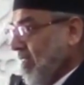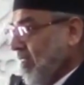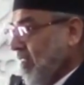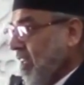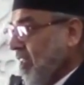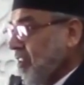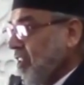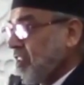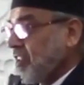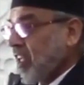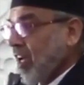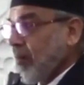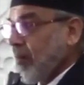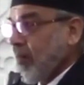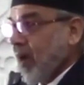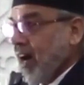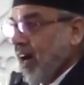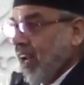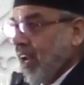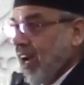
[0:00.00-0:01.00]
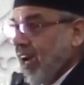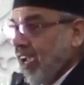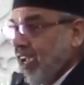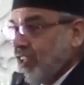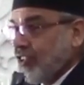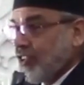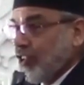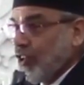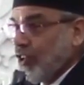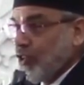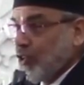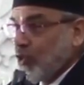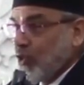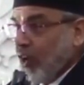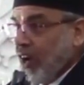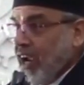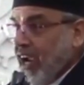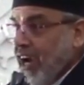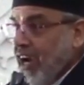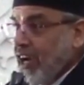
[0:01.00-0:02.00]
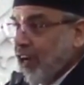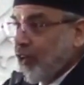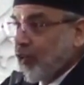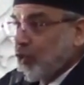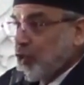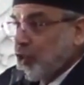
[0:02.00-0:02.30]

that this amana is in your hand